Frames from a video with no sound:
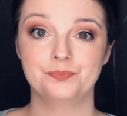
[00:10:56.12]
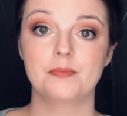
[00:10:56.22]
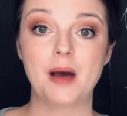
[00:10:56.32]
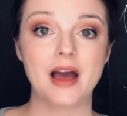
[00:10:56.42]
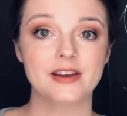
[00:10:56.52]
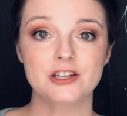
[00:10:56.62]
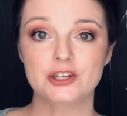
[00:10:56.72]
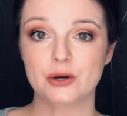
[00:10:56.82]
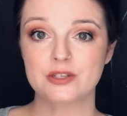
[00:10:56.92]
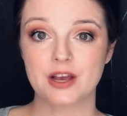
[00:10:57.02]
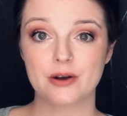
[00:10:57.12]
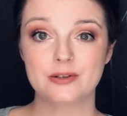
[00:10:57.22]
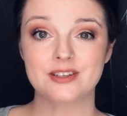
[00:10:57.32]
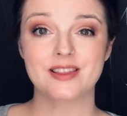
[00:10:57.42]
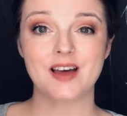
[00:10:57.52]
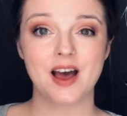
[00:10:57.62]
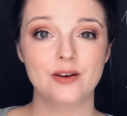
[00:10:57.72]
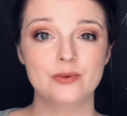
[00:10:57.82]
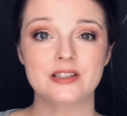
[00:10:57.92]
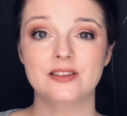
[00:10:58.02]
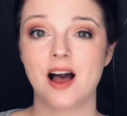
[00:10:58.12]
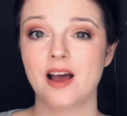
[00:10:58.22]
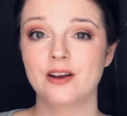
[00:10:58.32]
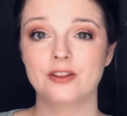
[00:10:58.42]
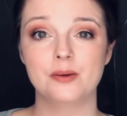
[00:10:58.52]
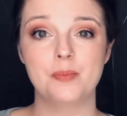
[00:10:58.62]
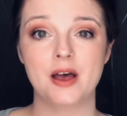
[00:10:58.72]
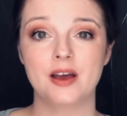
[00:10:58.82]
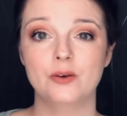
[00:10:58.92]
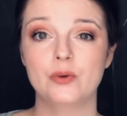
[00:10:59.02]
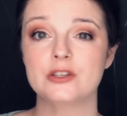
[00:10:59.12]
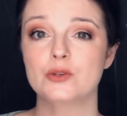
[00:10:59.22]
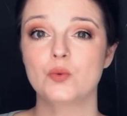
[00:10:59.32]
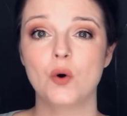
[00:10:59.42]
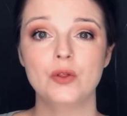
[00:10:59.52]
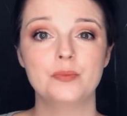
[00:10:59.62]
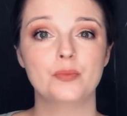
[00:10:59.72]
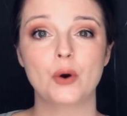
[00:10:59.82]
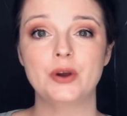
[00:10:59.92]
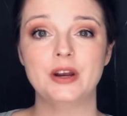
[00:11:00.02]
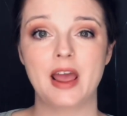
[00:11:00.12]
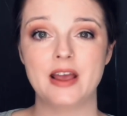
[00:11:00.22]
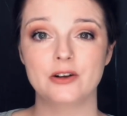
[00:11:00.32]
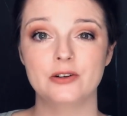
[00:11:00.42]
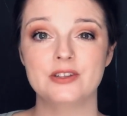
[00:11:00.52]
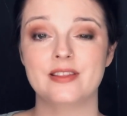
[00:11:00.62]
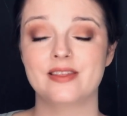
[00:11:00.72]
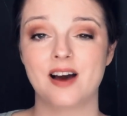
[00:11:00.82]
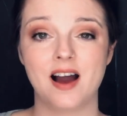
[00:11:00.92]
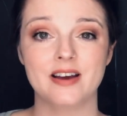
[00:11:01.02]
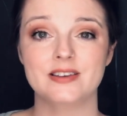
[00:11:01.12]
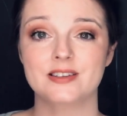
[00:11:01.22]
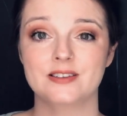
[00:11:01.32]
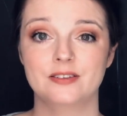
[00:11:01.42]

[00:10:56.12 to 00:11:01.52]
Back at Joe's house, Thad was lying on the bed with swollen, broken ankles and thighs.